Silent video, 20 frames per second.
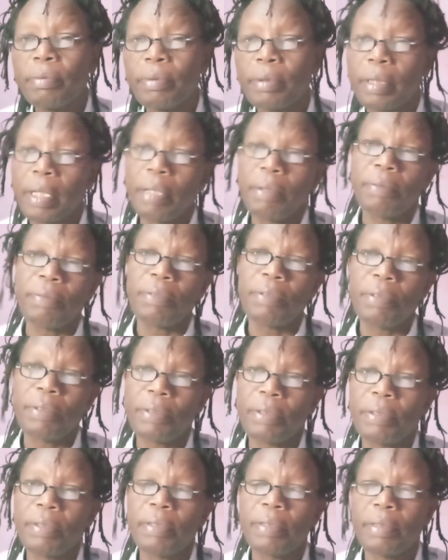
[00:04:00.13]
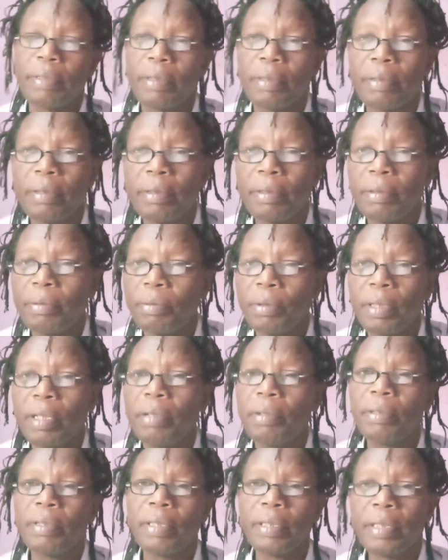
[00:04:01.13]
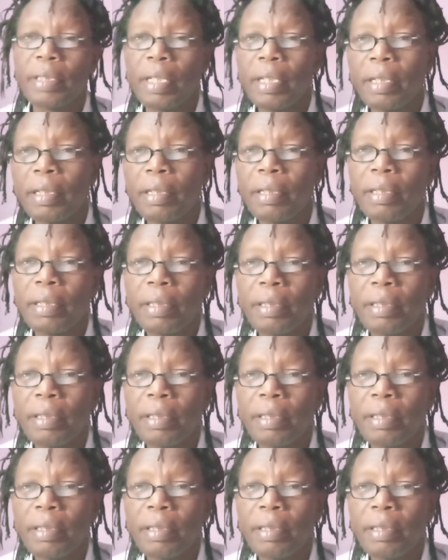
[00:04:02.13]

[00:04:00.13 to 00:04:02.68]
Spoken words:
Yeah, of course. Without the sun,